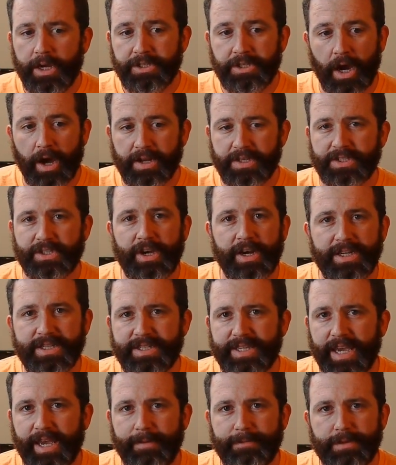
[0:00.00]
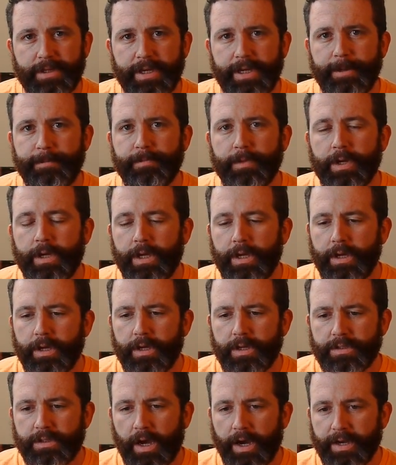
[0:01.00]
taught us gun safety,
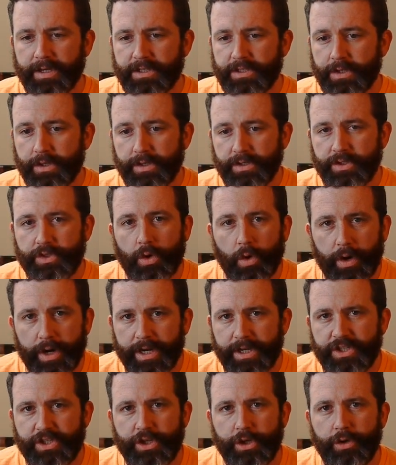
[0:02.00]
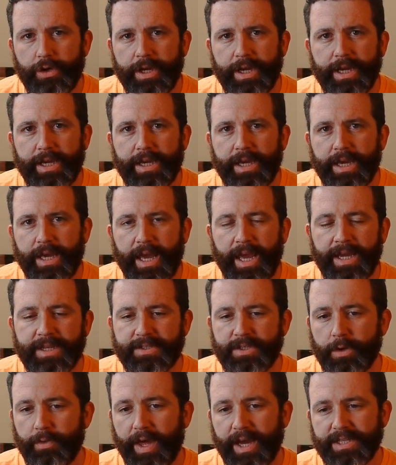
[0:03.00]
taught us to enjoy shooting,
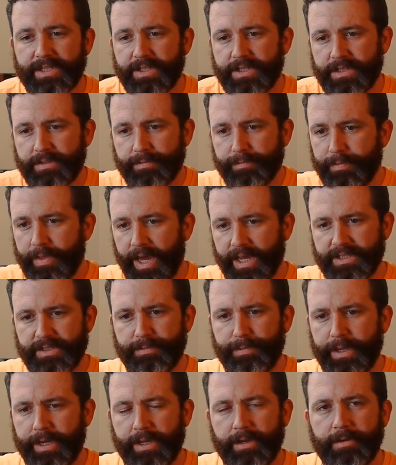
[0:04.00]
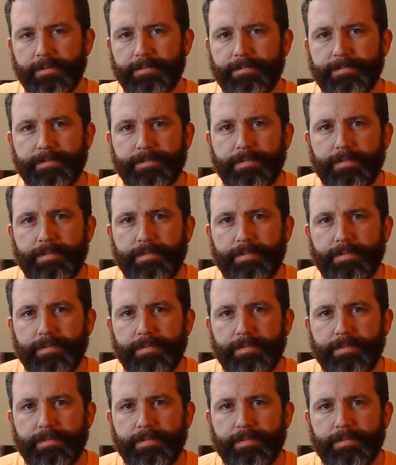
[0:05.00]
and so that's been